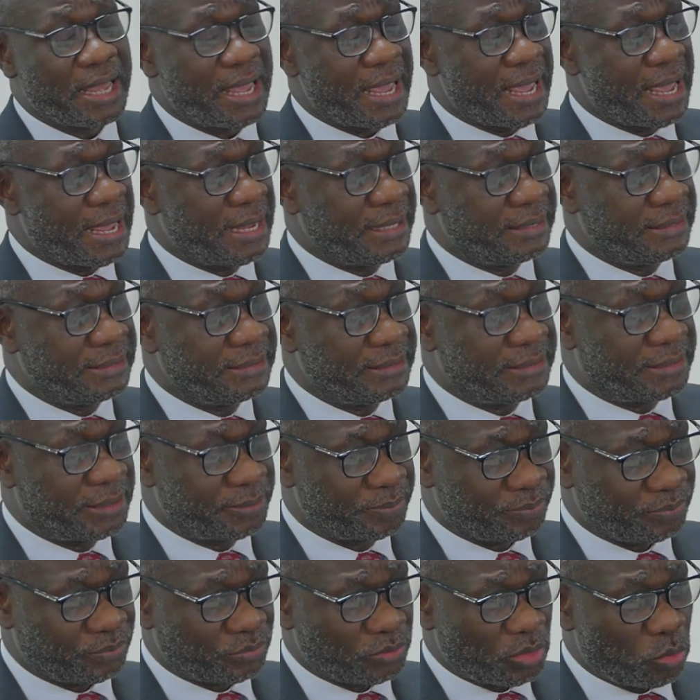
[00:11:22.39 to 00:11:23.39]
And
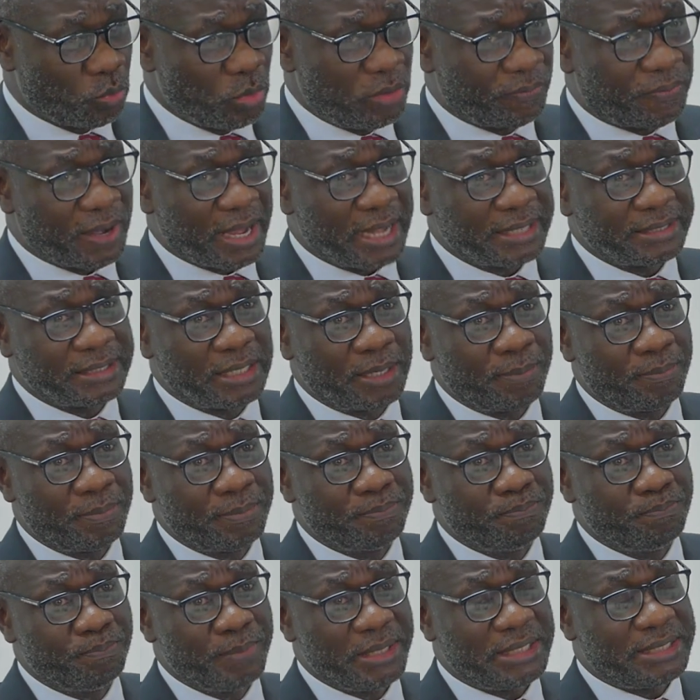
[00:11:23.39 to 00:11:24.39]
we've had
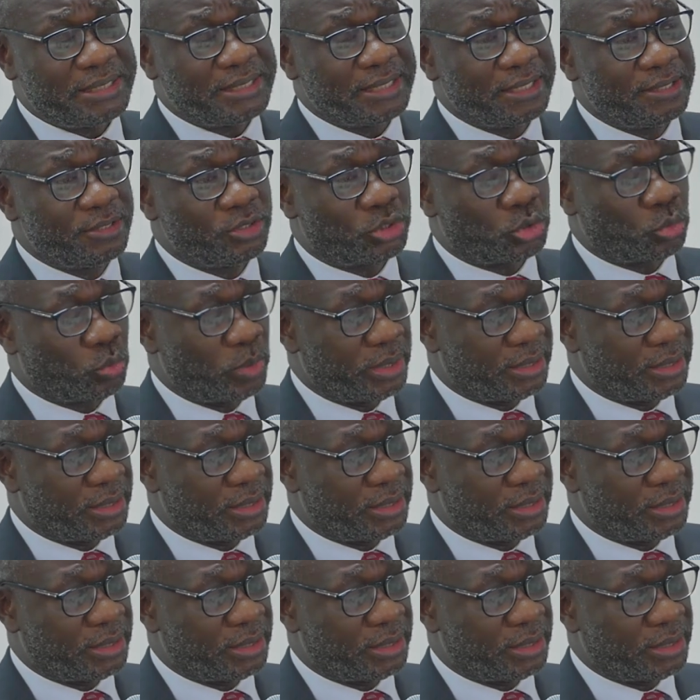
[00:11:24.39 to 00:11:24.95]
meetings